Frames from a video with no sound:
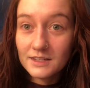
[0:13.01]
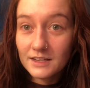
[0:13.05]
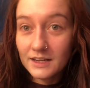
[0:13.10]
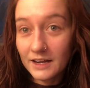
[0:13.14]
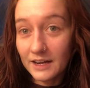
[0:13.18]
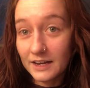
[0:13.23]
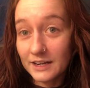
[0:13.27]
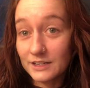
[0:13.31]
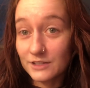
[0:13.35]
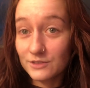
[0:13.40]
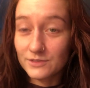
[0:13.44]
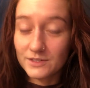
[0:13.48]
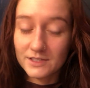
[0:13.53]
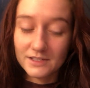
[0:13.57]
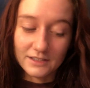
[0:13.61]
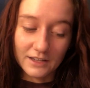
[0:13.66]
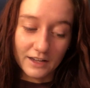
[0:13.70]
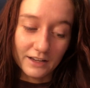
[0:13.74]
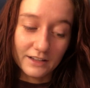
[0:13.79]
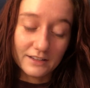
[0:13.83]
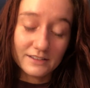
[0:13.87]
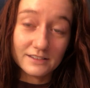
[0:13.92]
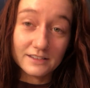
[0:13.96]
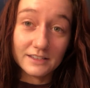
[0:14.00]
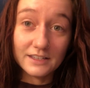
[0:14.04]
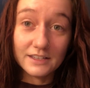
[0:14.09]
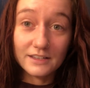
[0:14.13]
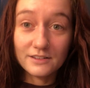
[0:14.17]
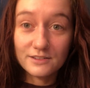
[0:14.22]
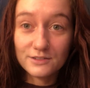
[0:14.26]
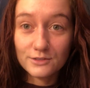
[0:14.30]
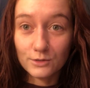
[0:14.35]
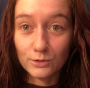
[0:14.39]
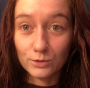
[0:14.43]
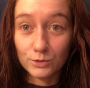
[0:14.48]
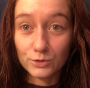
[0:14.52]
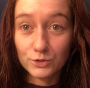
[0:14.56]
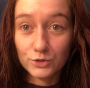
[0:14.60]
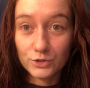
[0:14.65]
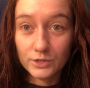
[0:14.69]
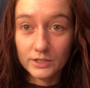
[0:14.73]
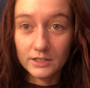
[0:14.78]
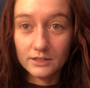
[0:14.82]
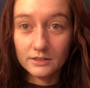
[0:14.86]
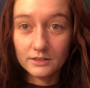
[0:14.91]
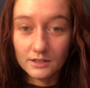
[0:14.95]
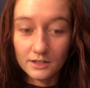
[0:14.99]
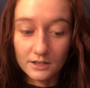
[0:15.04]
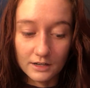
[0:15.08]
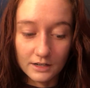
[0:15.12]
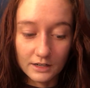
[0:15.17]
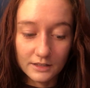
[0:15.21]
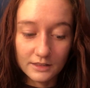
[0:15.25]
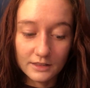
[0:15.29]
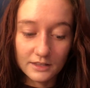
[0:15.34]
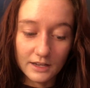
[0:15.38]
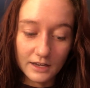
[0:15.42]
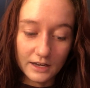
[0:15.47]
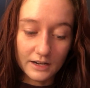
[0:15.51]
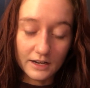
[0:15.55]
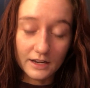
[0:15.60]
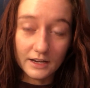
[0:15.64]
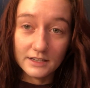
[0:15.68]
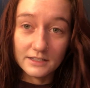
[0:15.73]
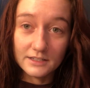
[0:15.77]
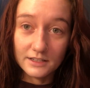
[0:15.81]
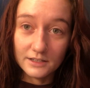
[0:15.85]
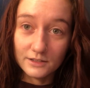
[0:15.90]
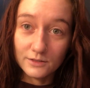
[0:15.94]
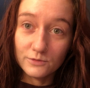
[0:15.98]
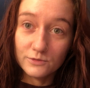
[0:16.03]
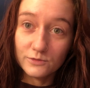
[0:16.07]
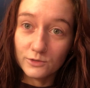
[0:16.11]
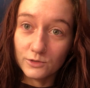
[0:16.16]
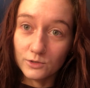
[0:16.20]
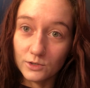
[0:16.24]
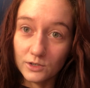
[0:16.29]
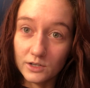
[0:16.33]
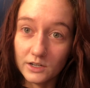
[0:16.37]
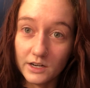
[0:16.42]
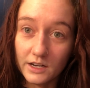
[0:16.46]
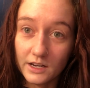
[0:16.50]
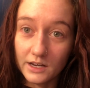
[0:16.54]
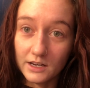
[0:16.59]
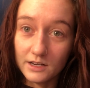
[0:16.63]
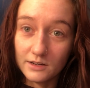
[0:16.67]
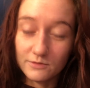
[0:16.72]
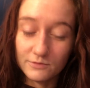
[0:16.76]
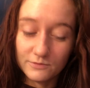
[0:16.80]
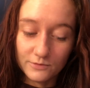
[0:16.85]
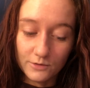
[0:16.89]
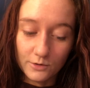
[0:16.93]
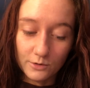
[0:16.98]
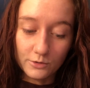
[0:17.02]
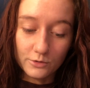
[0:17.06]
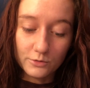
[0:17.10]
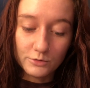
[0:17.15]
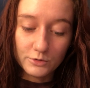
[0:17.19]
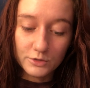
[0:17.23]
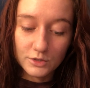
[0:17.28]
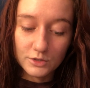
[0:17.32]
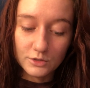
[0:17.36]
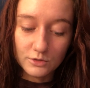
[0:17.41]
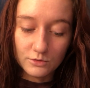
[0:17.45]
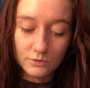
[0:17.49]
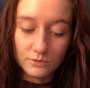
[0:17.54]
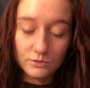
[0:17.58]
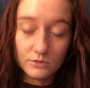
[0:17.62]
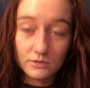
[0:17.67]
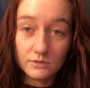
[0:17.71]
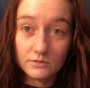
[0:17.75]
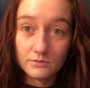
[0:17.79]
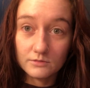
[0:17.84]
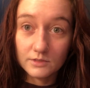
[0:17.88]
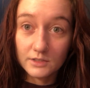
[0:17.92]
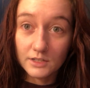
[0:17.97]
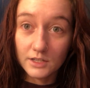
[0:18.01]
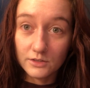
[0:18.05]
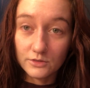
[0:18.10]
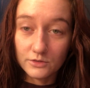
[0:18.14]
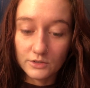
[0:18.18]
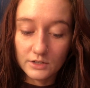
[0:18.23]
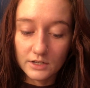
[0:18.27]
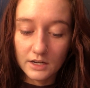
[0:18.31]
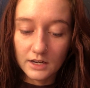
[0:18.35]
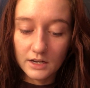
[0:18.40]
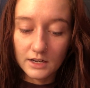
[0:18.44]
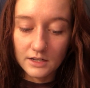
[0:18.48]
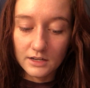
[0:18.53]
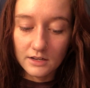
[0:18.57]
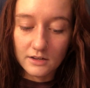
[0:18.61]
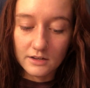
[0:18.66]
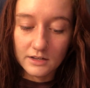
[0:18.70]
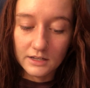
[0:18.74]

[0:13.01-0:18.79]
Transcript: kind of sexy, sultry look that I did for a photo shoot the other day,